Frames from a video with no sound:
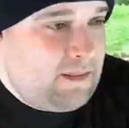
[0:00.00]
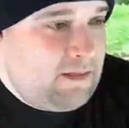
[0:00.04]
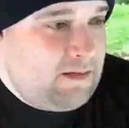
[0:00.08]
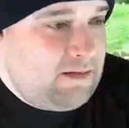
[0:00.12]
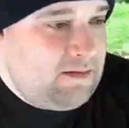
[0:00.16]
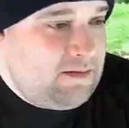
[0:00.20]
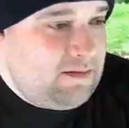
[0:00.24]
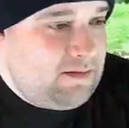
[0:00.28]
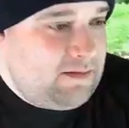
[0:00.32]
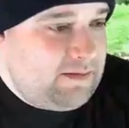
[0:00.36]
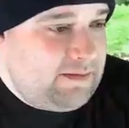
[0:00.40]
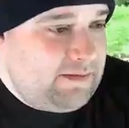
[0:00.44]

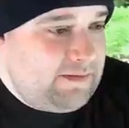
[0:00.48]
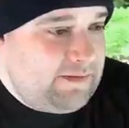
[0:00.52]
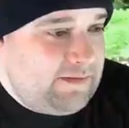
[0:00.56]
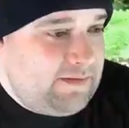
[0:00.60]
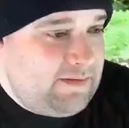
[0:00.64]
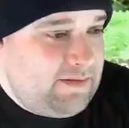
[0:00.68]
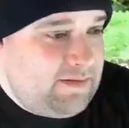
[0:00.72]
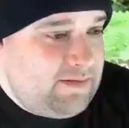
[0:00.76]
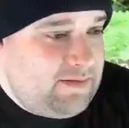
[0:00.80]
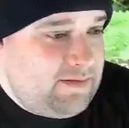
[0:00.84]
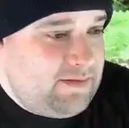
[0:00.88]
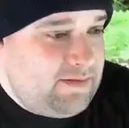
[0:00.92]
Let's
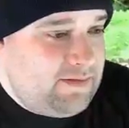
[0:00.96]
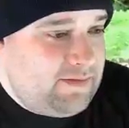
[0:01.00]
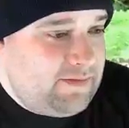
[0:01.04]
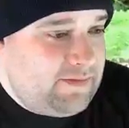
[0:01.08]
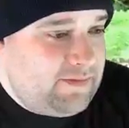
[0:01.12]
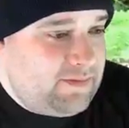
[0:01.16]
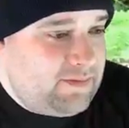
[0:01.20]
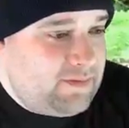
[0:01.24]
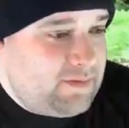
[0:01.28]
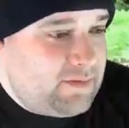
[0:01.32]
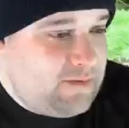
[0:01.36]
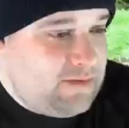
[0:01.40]
see, you're
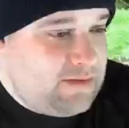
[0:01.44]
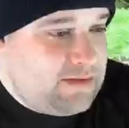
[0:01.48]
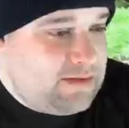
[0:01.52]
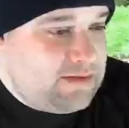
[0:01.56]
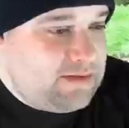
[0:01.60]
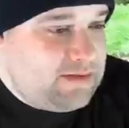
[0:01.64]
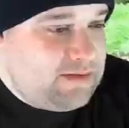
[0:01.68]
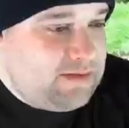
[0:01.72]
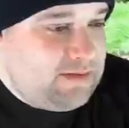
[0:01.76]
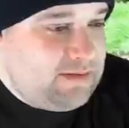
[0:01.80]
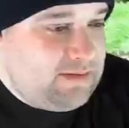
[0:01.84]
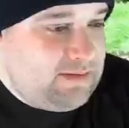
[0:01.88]
answering a
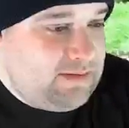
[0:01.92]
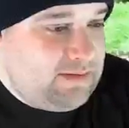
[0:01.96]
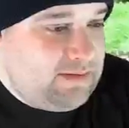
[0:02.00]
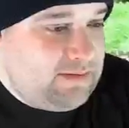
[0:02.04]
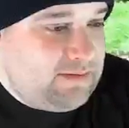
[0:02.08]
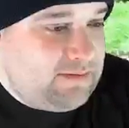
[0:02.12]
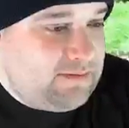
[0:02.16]
question.